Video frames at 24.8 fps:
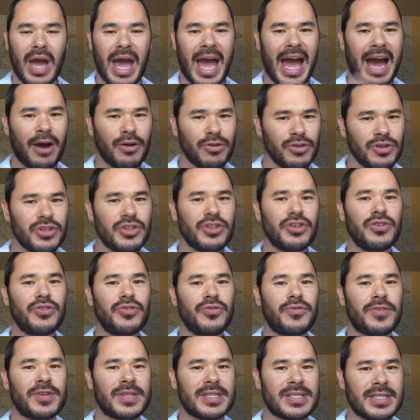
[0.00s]
How do
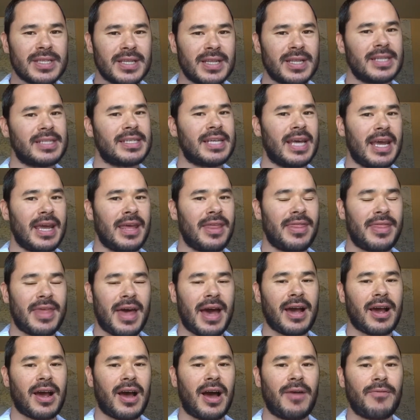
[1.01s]
you facilitate
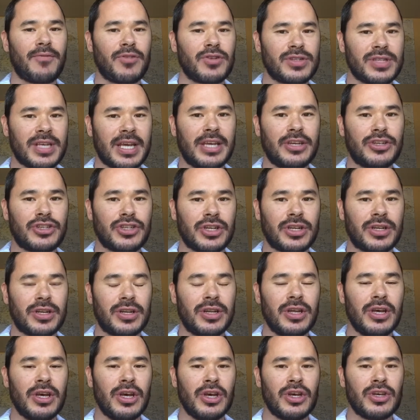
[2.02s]
that
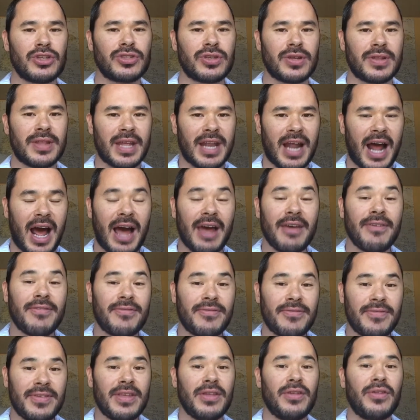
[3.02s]
conversation so that I
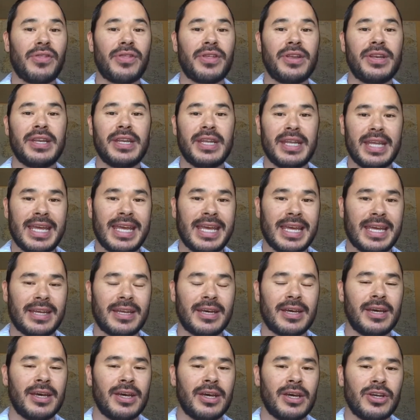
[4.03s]
feel the
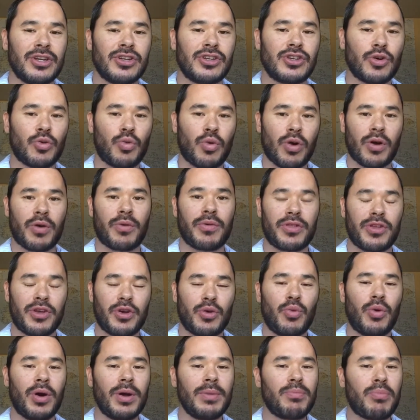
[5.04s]
need to work with
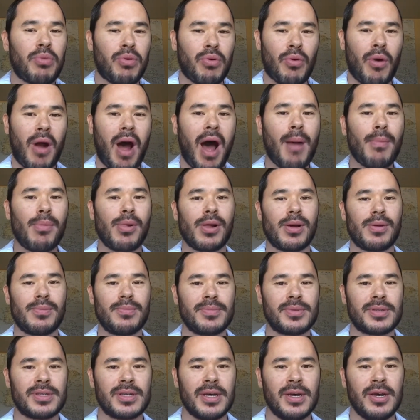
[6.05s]
you? What
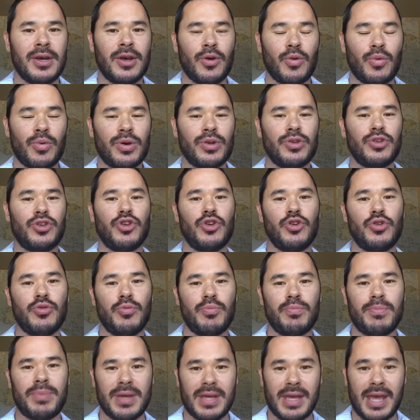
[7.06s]
problems will
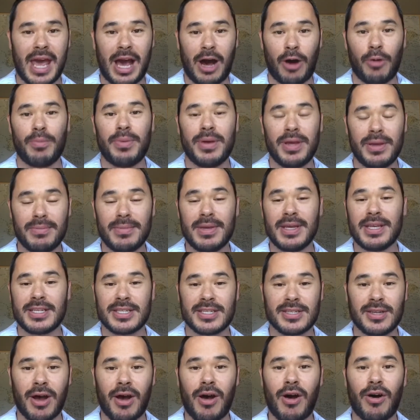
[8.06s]
you be helping me
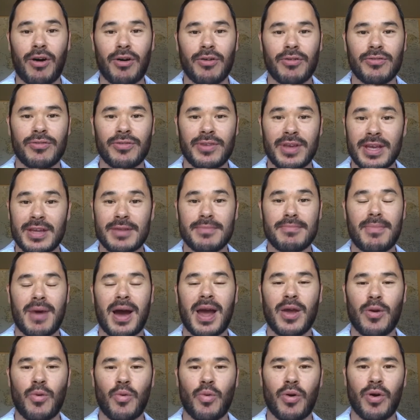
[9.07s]
solve in
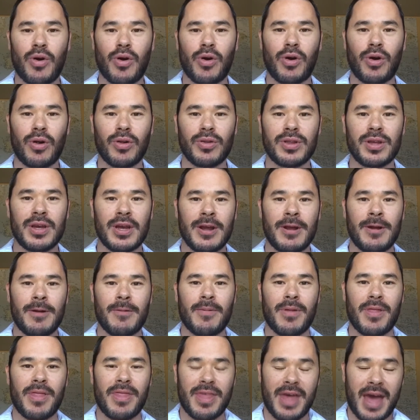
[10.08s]
my world
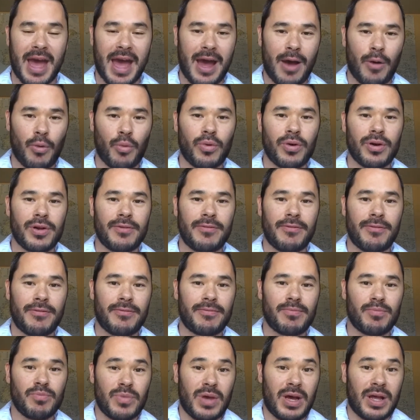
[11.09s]
that would
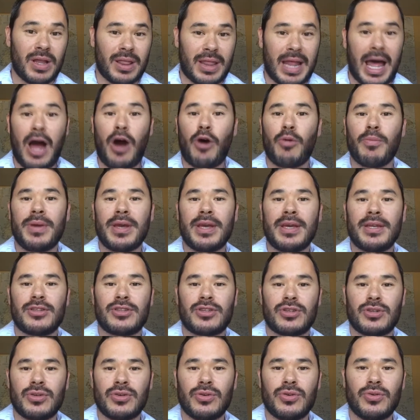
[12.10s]
allow me
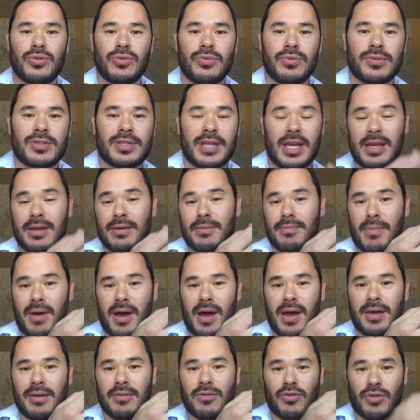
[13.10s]
to take
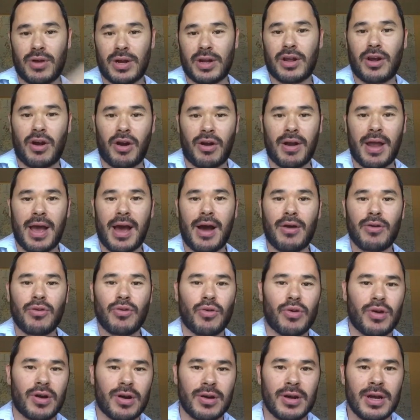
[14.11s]
my credit card out
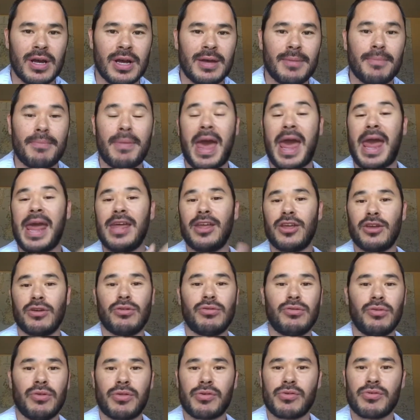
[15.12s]
or pay
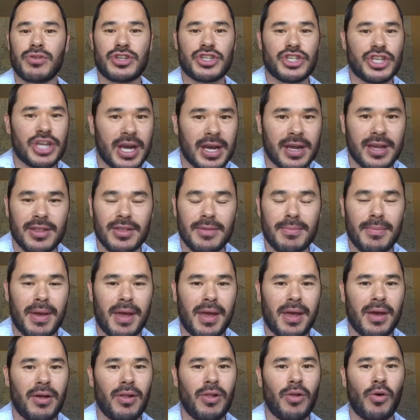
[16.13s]
you through a check in the
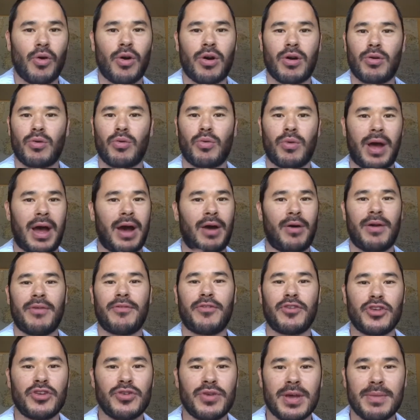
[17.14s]
mail or
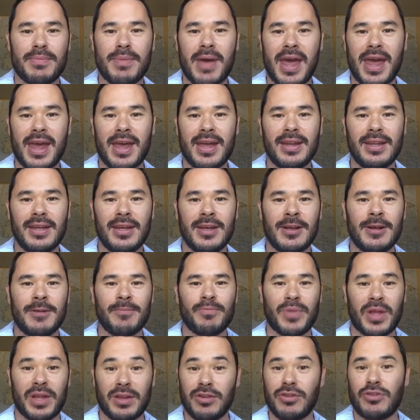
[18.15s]
however you get paid?
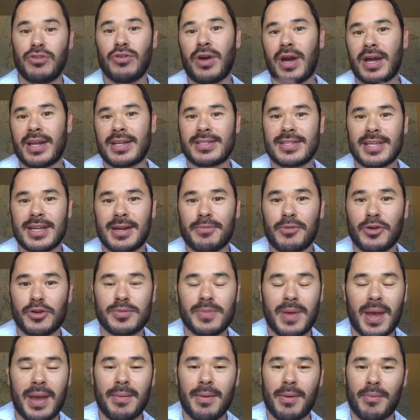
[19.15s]
And you do got to set up those
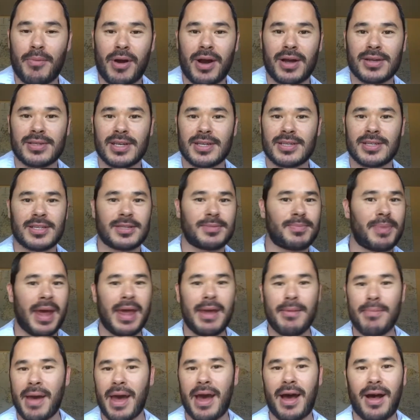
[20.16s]
payment processes.
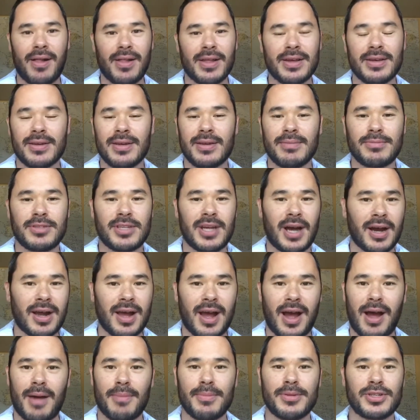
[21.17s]

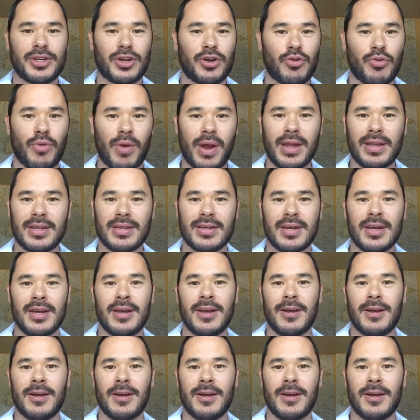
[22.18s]
PayPal.com is a great